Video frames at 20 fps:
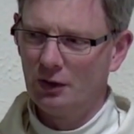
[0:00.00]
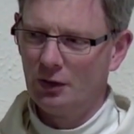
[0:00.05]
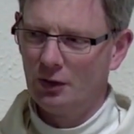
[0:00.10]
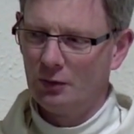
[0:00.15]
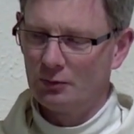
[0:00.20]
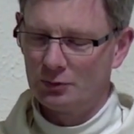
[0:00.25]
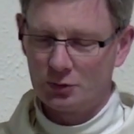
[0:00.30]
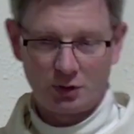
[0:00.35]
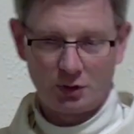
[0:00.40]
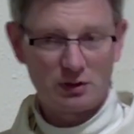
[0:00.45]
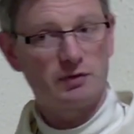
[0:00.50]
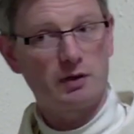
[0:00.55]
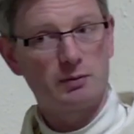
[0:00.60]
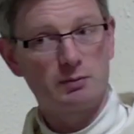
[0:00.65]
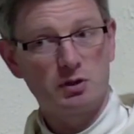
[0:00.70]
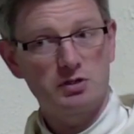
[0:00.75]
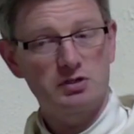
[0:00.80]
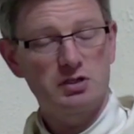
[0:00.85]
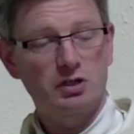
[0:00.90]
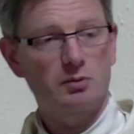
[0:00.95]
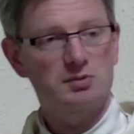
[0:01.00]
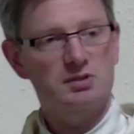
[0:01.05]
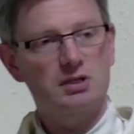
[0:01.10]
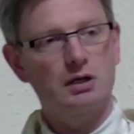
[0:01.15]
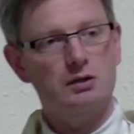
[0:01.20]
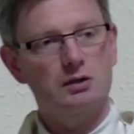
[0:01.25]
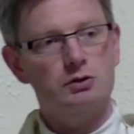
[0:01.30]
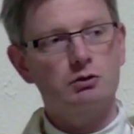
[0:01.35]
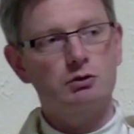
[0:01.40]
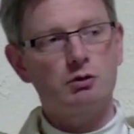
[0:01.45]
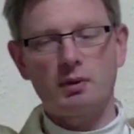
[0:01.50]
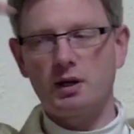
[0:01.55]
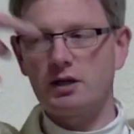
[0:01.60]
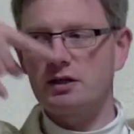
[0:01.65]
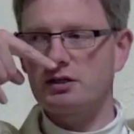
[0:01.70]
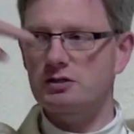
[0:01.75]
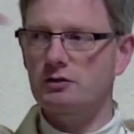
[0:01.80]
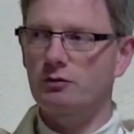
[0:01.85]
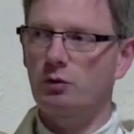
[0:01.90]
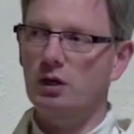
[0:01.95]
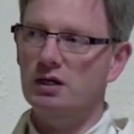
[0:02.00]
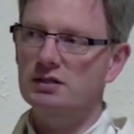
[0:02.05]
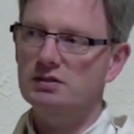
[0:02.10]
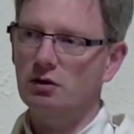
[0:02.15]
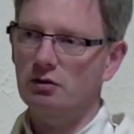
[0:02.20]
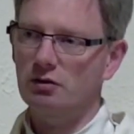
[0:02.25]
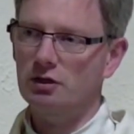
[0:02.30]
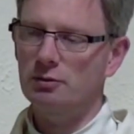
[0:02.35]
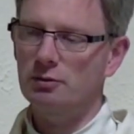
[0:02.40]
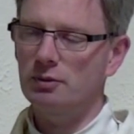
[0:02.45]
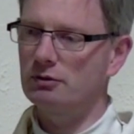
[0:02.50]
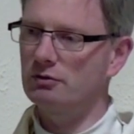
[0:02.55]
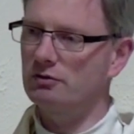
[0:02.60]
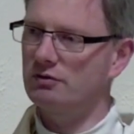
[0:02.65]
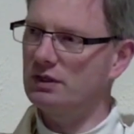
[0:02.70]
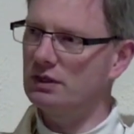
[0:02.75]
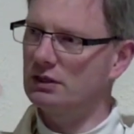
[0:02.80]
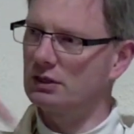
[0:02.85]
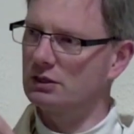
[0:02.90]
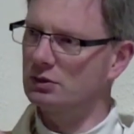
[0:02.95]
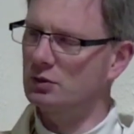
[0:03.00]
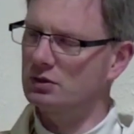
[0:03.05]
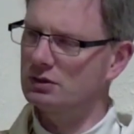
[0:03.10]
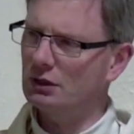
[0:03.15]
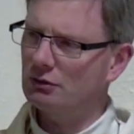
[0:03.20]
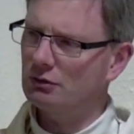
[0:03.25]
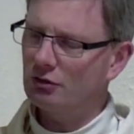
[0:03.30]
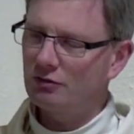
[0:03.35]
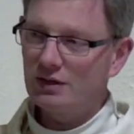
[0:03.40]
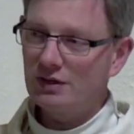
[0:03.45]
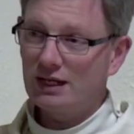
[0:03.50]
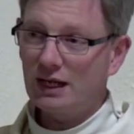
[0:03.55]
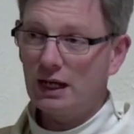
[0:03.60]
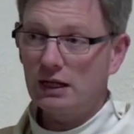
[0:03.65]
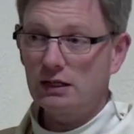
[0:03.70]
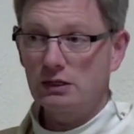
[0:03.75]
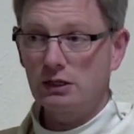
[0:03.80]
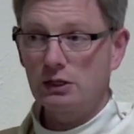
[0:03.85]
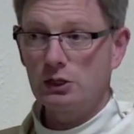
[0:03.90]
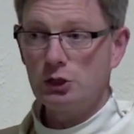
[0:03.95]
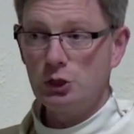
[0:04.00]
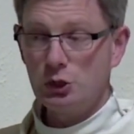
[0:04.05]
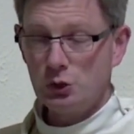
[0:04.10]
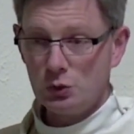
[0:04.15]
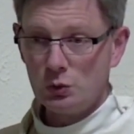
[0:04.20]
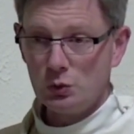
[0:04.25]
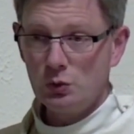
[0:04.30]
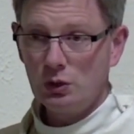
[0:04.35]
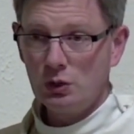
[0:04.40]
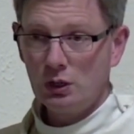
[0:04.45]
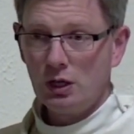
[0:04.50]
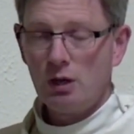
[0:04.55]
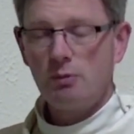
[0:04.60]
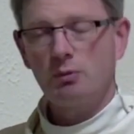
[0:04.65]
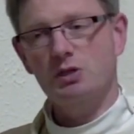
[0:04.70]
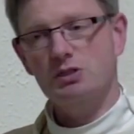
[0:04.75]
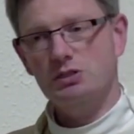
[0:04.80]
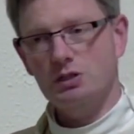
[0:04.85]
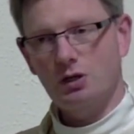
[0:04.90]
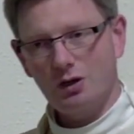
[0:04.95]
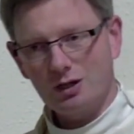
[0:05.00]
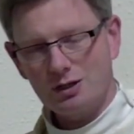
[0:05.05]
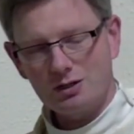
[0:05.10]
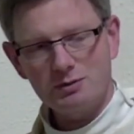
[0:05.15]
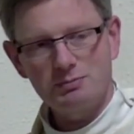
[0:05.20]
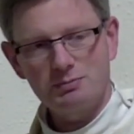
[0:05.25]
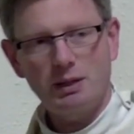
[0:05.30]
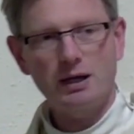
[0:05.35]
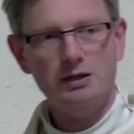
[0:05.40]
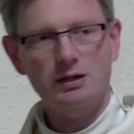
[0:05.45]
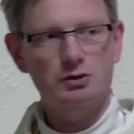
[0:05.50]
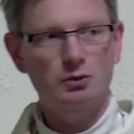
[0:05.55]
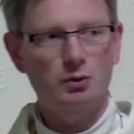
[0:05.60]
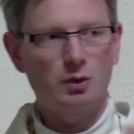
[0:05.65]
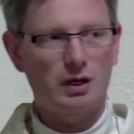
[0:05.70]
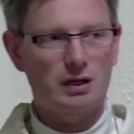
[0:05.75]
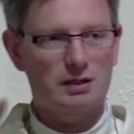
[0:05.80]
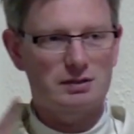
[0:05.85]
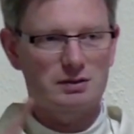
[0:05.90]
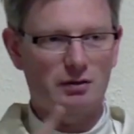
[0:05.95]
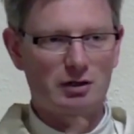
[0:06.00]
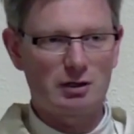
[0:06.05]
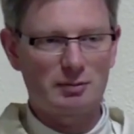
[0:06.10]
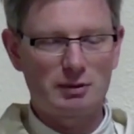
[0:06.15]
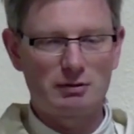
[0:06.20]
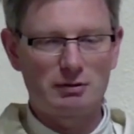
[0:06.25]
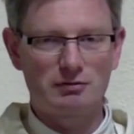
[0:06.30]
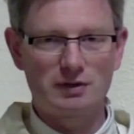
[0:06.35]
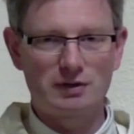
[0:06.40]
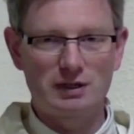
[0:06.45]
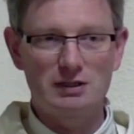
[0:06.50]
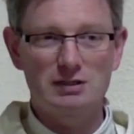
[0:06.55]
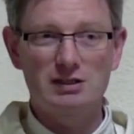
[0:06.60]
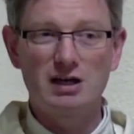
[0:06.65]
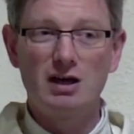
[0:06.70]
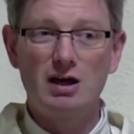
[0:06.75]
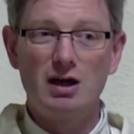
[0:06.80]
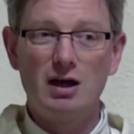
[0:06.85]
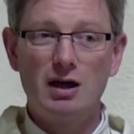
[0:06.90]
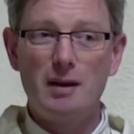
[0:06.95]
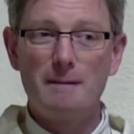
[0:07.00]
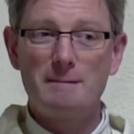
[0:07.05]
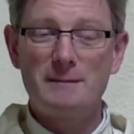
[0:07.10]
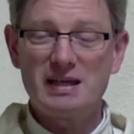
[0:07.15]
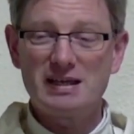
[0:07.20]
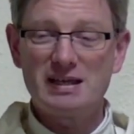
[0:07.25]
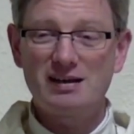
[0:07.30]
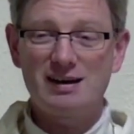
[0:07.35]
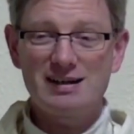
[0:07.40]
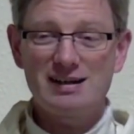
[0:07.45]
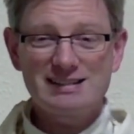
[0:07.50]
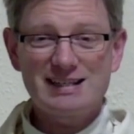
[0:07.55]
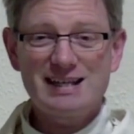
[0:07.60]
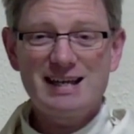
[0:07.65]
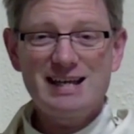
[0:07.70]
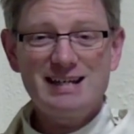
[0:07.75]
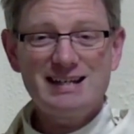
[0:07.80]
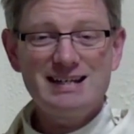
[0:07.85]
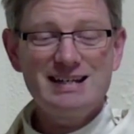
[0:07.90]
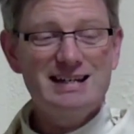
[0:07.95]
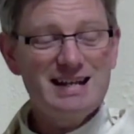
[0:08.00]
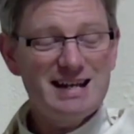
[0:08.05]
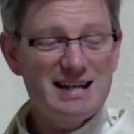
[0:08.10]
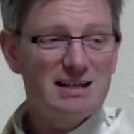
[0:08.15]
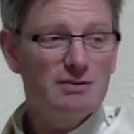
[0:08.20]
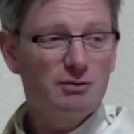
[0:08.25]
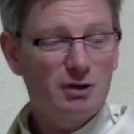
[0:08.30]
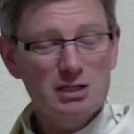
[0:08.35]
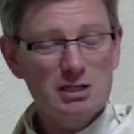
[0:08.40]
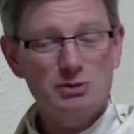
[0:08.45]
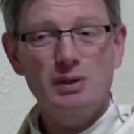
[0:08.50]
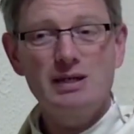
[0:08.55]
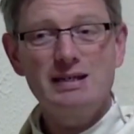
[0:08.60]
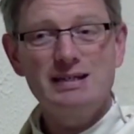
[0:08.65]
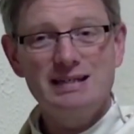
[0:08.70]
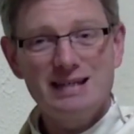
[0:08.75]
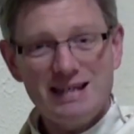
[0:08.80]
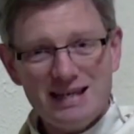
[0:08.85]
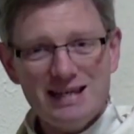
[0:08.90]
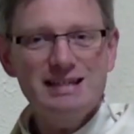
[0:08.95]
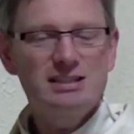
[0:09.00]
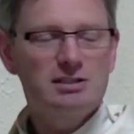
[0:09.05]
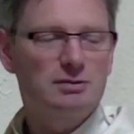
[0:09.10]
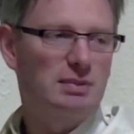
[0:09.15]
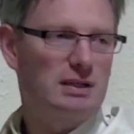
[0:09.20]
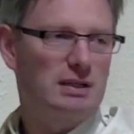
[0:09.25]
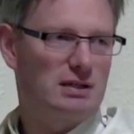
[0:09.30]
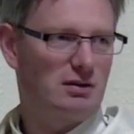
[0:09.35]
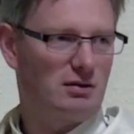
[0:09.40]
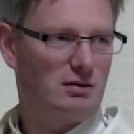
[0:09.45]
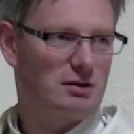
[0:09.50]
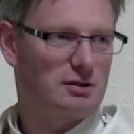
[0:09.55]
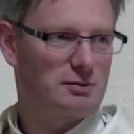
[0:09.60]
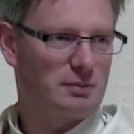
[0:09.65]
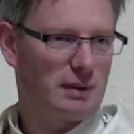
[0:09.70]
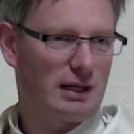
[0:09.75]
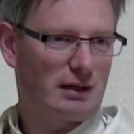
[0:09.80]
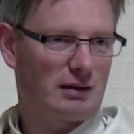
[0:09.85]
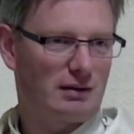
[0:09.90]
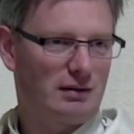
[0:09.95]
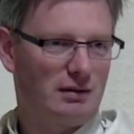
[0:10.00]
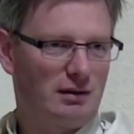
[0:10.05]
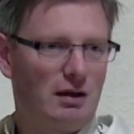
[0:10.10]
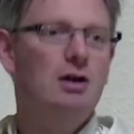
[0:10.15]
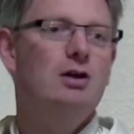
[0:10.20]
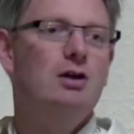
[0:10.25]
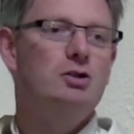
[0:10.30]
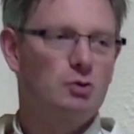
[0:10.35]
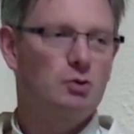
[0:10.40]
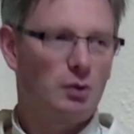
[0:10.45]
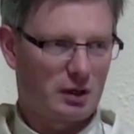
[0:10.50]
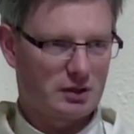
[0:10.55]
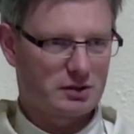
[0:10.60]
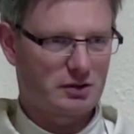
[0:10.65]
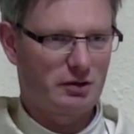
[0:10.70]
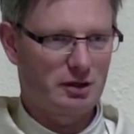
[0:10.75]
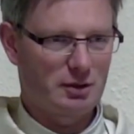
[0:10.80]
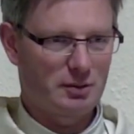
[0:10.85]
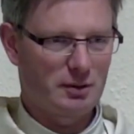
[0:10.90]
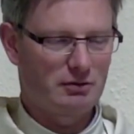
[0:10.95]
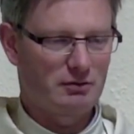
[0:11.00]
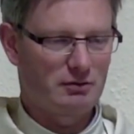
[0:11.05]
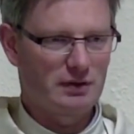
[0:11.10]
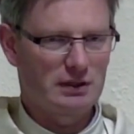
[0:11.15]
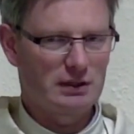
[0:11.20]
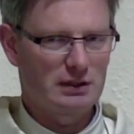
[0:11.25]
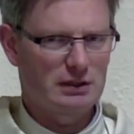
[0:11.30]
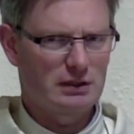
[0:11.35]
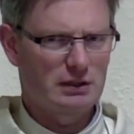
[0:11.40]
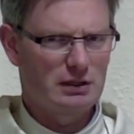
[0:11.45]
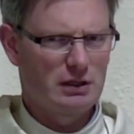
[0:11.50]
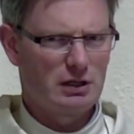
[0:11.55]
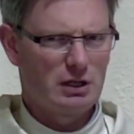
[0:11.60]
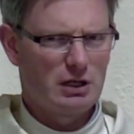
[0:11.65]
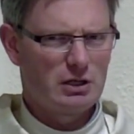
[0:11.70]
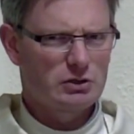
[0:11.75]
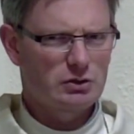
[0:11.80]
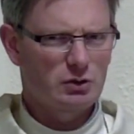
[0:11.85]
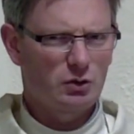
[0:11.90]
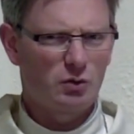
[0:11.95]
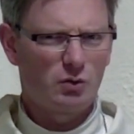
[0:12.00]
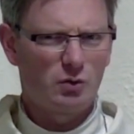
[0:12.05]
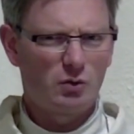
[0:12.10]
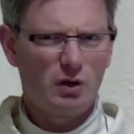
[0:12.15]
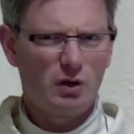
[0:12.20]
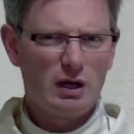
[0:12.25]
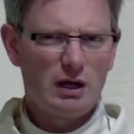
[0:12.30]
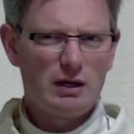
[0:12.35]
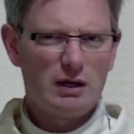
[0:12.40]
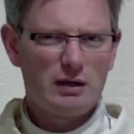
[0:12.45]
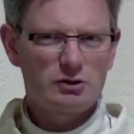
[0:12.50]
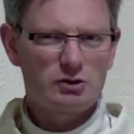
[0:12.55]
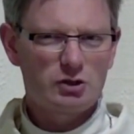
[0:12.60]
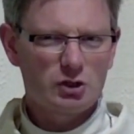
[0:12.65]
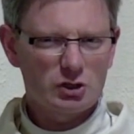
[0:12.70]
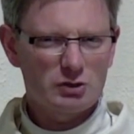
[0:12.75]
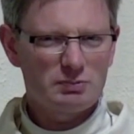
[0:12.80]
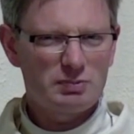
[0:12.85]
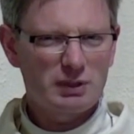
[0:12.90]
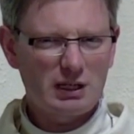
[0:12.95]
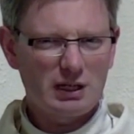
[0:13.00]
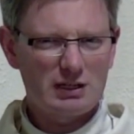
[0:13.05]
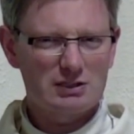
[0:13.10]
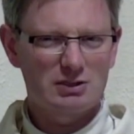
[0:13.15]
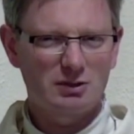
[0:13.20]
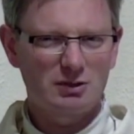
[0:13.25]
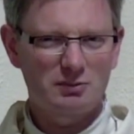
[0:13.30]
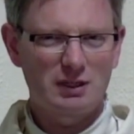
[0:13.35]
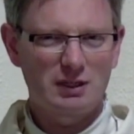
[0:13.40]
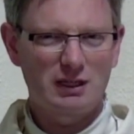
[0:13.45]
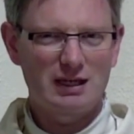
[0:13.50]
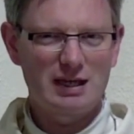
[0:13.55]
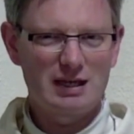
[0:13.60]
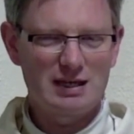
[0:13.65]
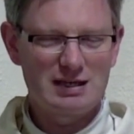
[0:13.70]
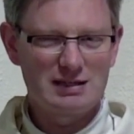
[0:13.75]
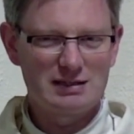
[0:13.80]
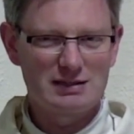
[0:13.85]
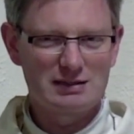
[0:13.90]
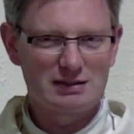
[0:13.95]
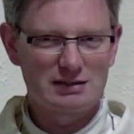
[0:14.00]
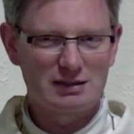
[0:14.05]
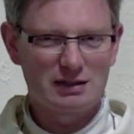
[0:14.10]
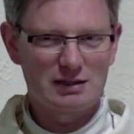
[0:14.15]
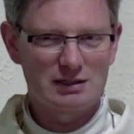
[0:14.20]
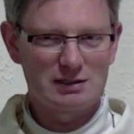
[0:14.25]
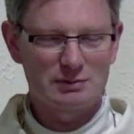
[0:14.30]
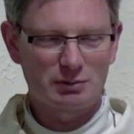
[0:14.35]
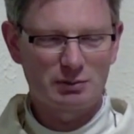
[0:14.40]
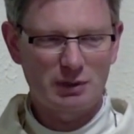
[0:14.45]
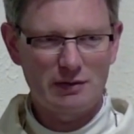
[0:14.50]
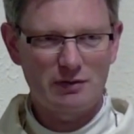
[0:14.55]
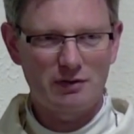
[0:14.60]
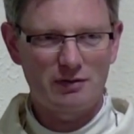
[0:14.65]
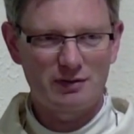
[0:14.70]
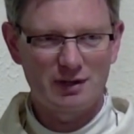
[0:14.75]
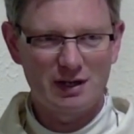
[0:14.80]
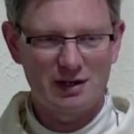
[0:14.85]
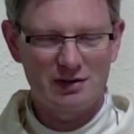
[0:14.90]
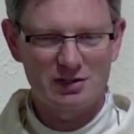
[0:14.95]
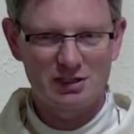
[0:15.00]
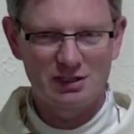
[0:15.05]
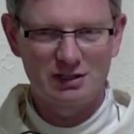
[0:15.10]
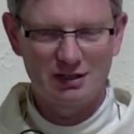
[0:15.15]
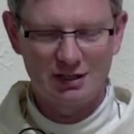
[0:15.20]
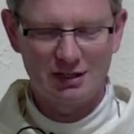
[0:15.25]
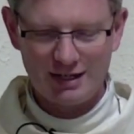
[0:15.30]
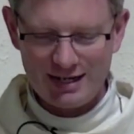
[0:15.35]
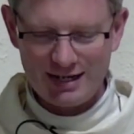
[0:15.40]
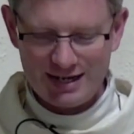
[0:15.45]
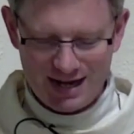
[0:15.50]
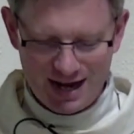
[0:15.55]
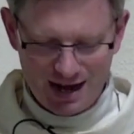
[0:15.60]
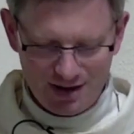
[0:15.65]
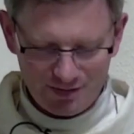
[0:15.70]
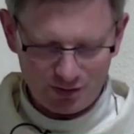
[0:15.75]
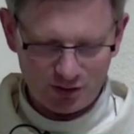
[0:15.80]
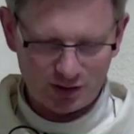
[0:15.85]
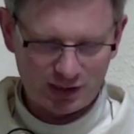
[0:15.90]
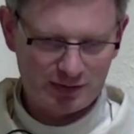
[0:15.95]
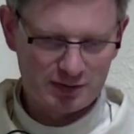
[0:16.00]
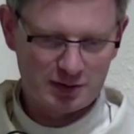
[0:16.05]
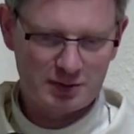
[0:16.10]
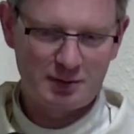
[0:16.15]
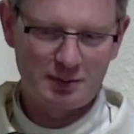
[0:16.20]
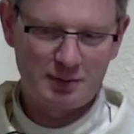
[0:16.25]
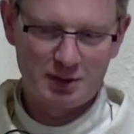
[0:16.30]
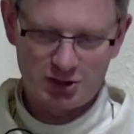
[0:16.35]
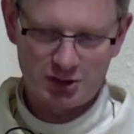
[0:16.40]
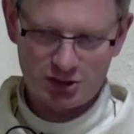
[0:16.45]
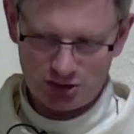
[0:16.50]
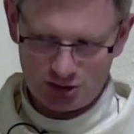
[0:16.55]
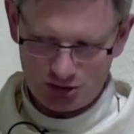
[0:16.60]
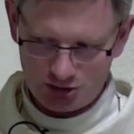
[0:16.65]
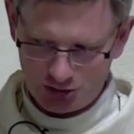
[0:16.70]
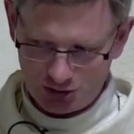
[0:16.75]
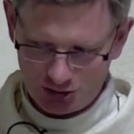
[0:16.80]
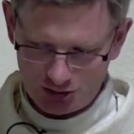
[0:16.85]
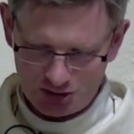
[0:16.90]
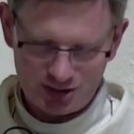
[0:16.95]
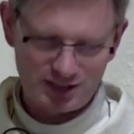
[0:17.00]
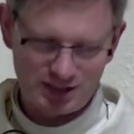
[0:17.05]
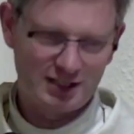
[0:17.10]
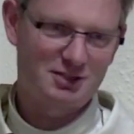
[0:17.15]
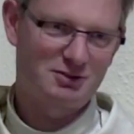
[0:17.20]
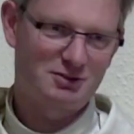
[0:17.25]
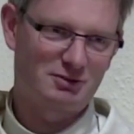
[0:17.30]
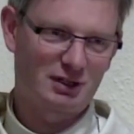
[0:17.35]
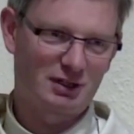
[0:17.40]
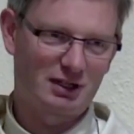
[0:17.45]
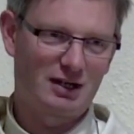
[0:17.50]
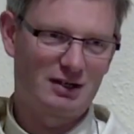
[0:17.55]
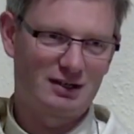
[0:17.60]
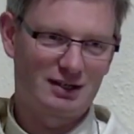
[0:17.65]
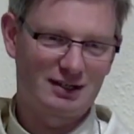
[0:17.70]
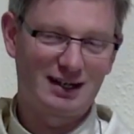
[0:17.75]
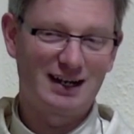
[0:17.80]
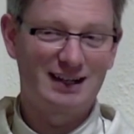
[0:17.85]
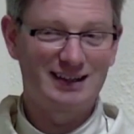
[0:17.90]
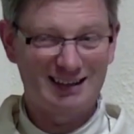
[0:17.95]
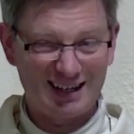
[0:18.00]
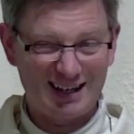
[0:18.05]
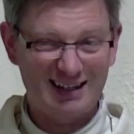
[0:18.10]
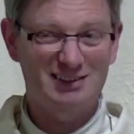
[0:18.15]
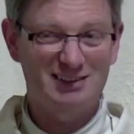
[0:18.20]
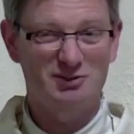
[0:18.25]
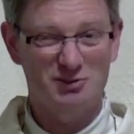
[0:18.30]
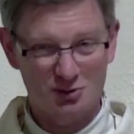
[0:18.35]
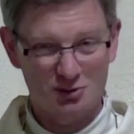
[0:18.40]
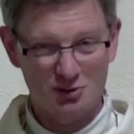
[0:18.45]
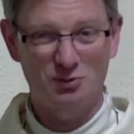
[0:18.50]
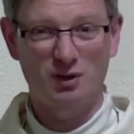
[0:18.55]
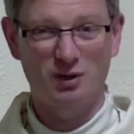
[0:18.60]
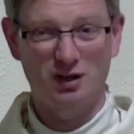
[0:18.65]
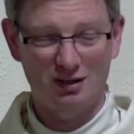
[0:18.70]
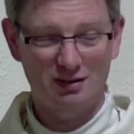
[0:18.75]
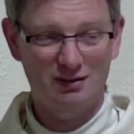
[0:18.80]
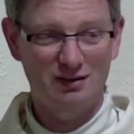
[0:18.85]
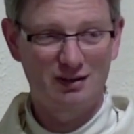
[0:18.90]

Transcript: So then divine mercy comes along to remind us of what has already been revealed. So it's not revealing anything new, but it's calling us back to what has already been revealed because, it need, because we need to be called back to what has already been revealed. So just because something is, is private revelation, never gives us permission to just disregard it. And that's what